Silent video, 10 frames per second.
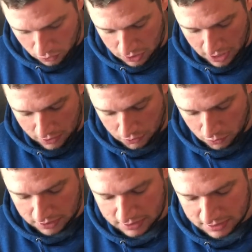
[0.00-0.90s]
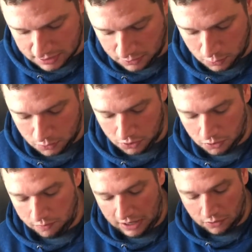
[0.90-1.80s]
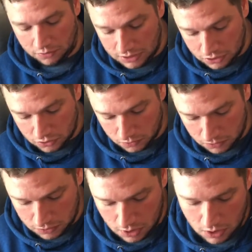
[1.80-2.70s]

can either do it instantly with your bank credentials,